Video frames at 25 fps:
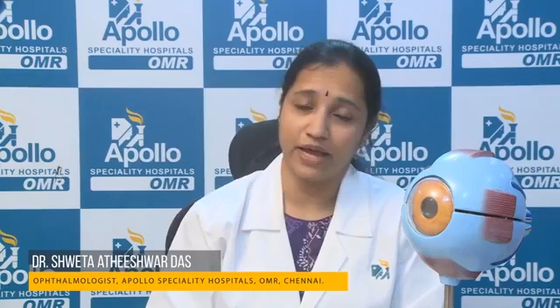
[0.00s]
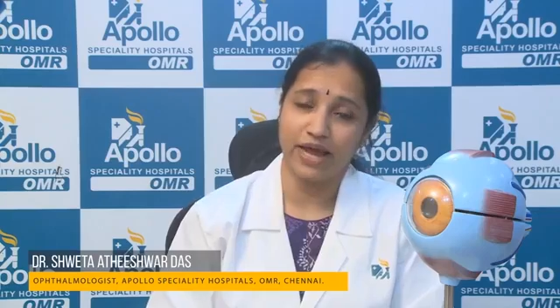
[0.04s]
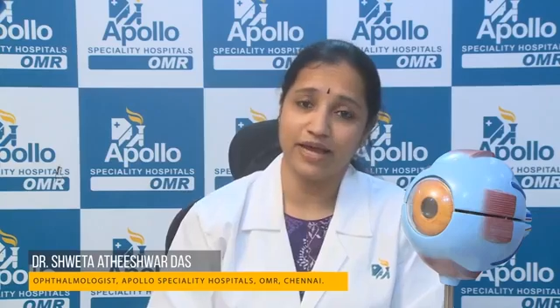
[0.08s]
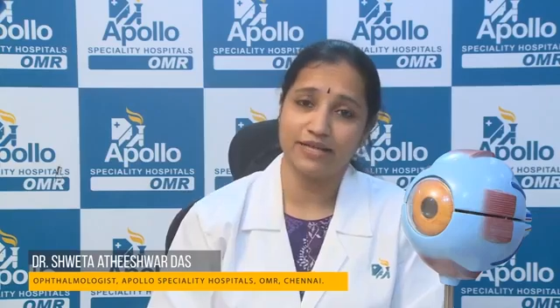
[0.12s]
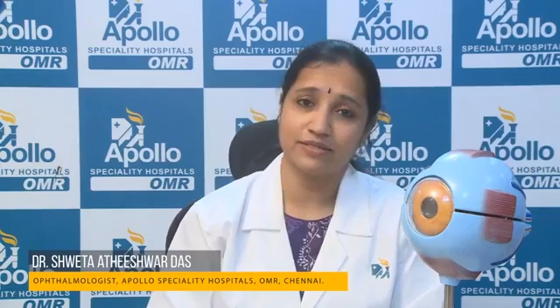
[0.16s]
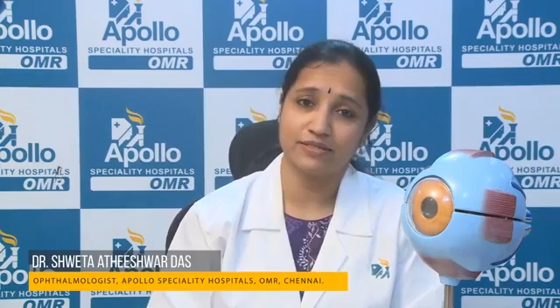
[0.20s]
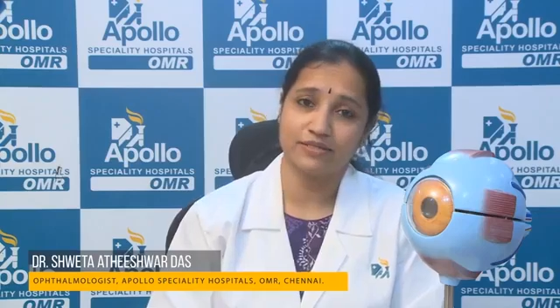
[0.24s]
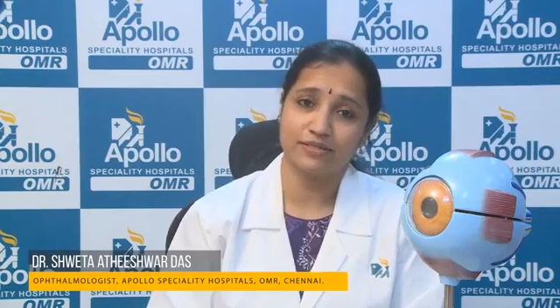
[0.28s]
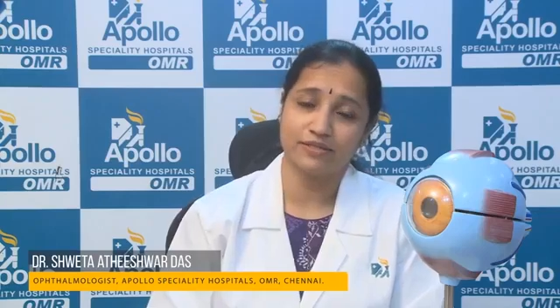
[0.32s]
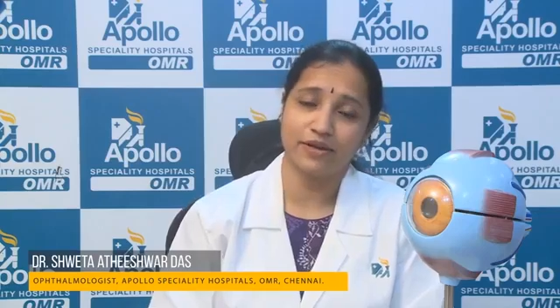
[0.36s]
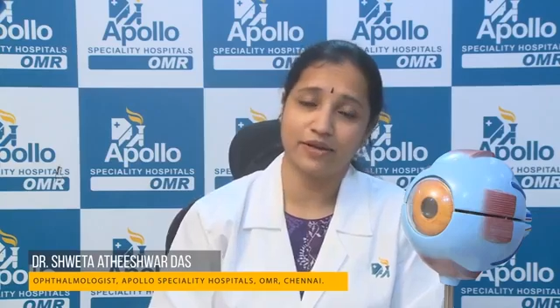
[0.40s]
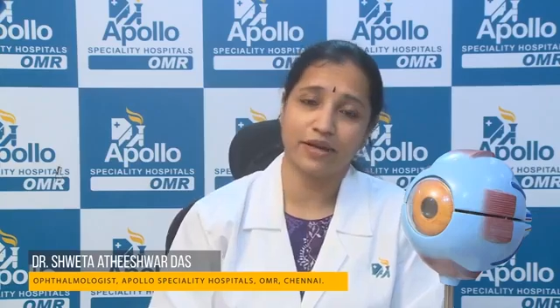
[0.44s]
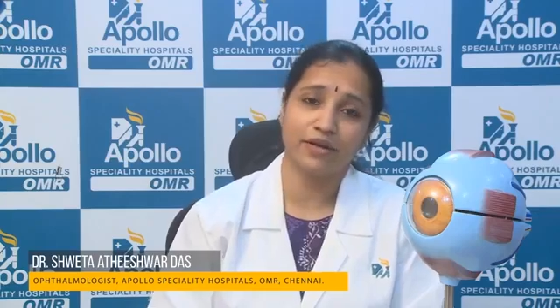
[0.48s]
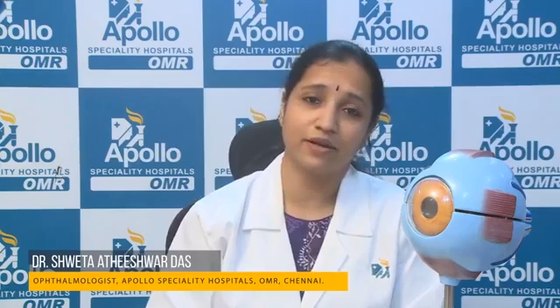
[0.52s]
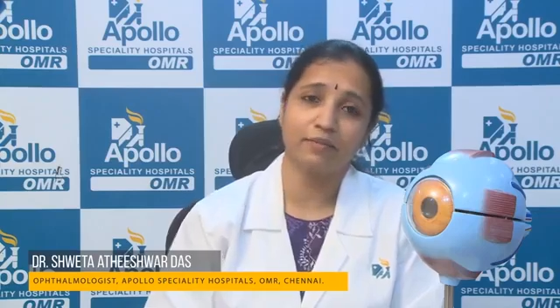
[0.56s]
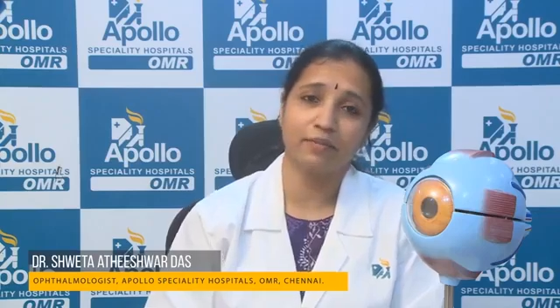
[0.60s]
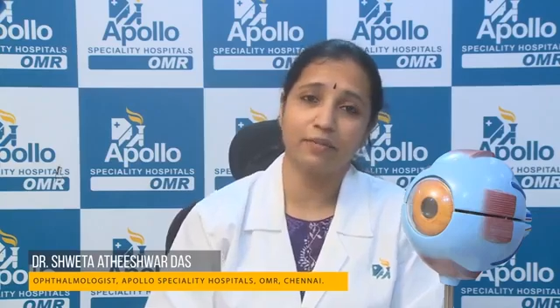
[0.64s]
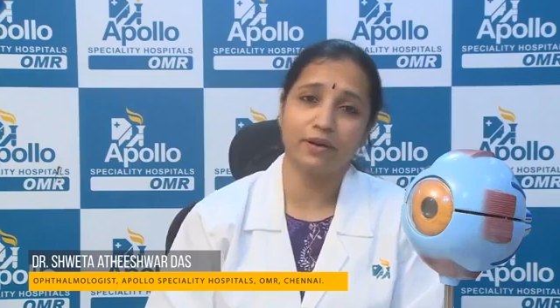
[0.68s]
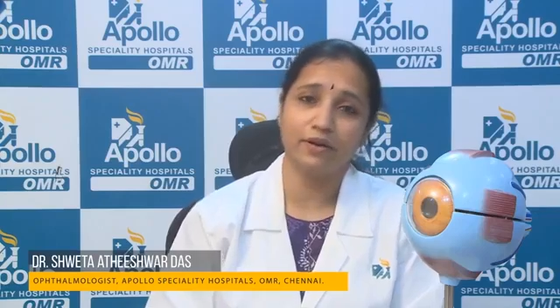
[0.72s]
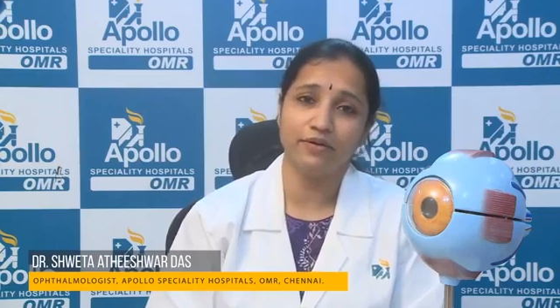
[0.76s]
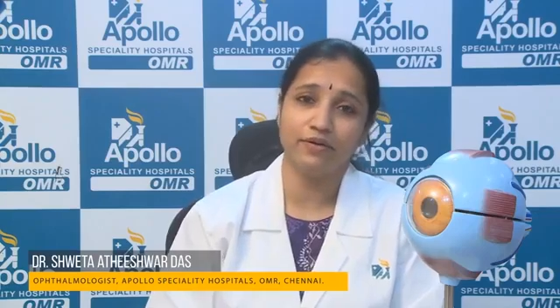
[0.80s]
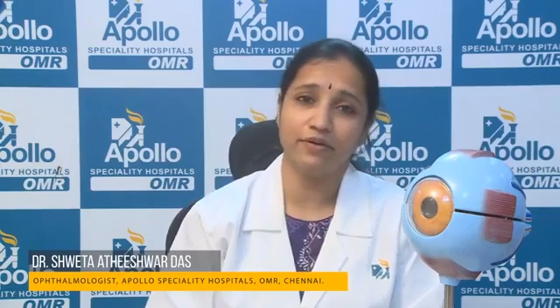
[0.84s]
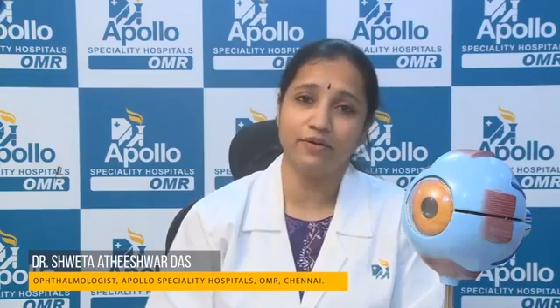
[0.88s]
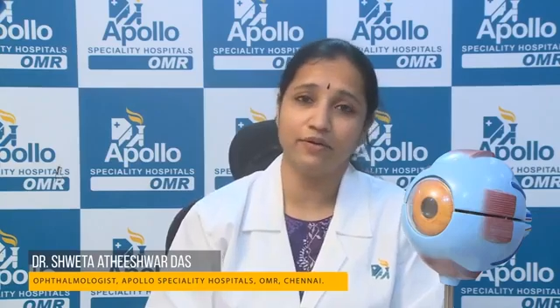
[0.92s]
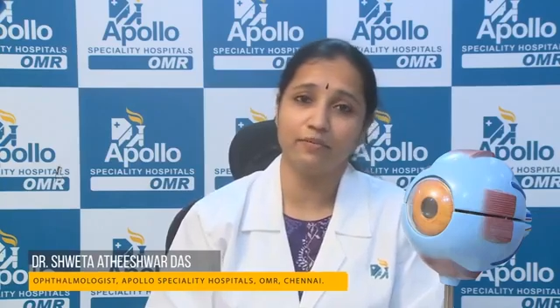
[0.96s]
as
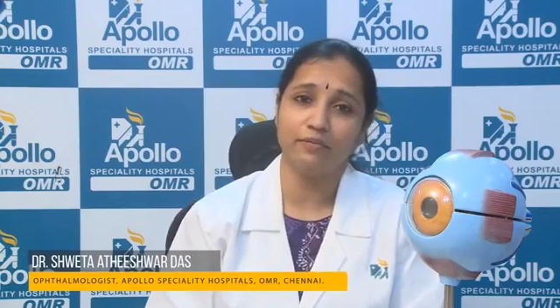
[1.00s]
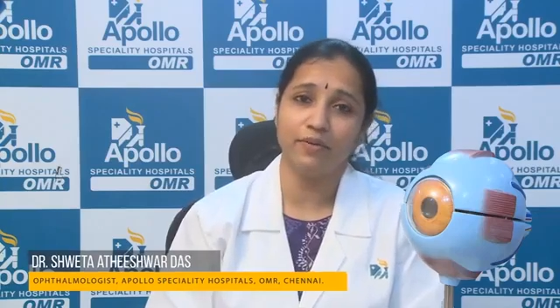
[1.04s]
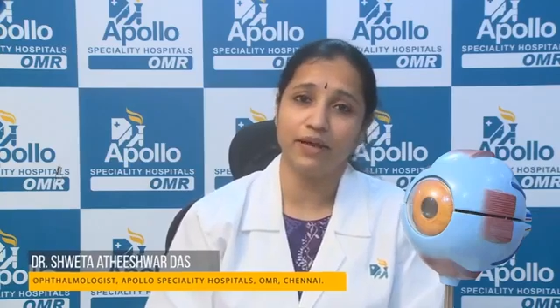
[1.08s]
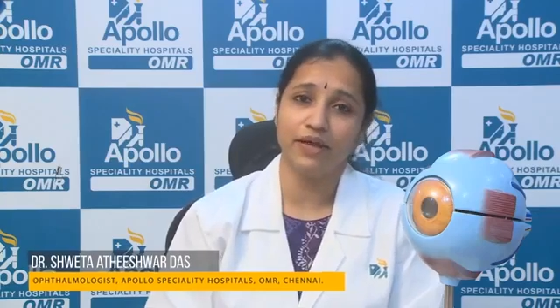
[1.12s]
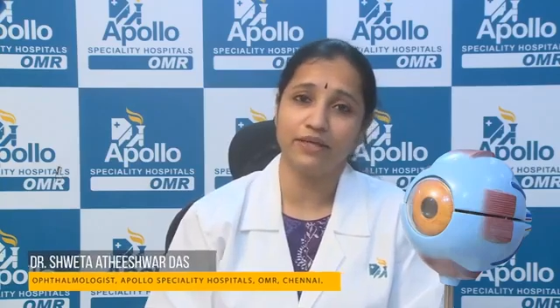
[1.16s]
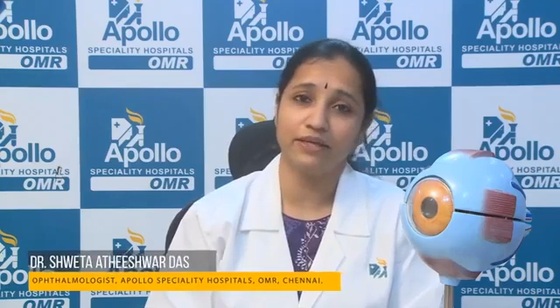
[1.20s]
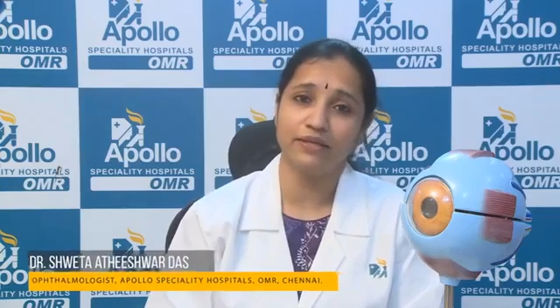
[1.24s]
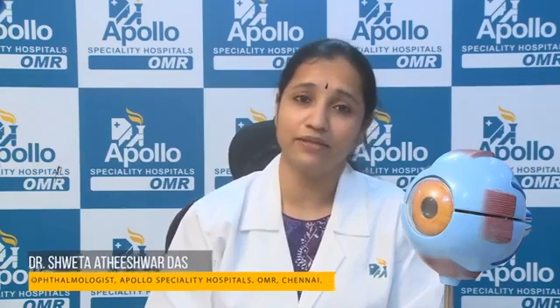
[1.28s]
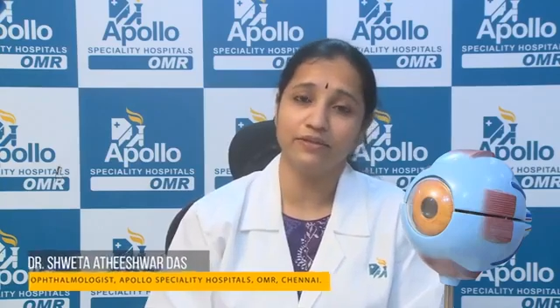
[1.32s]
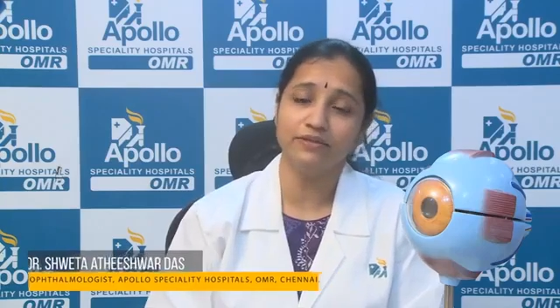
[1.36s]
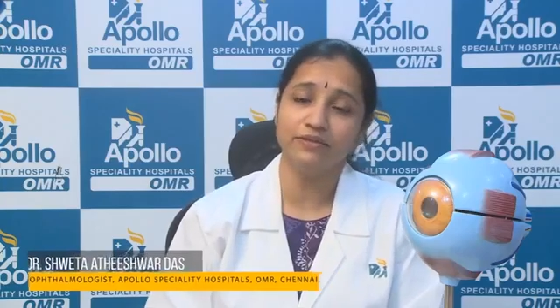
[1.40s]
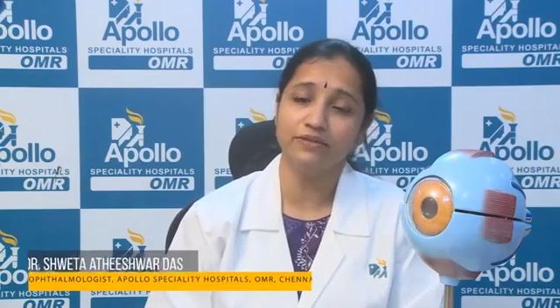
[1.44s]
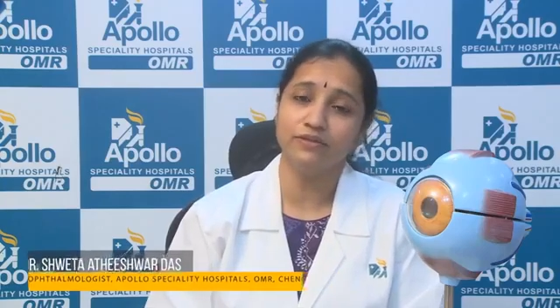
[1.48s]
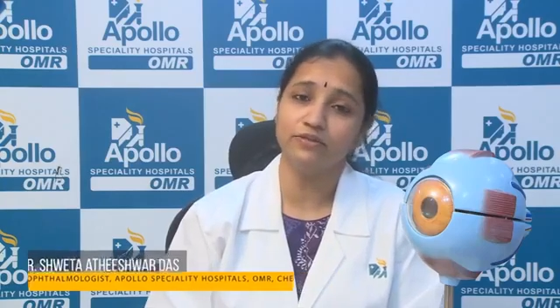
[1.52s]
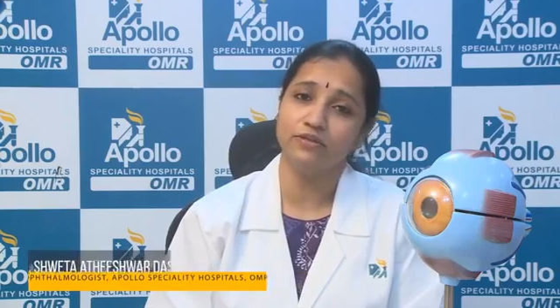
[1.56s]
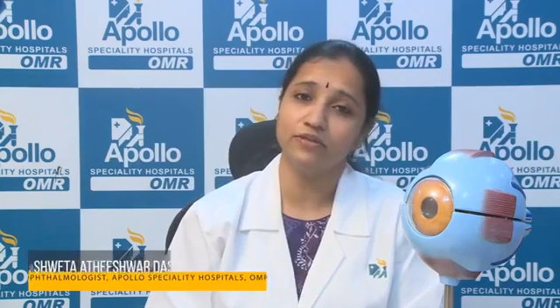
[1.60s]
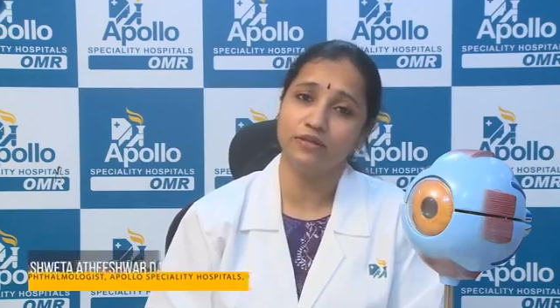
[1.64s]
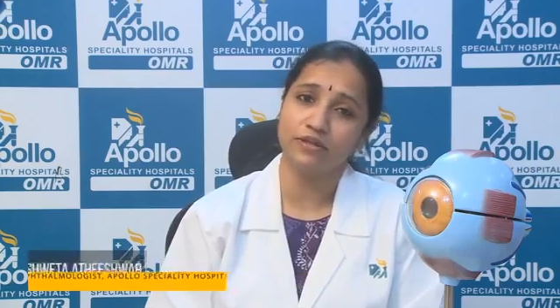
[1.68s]
recommended by the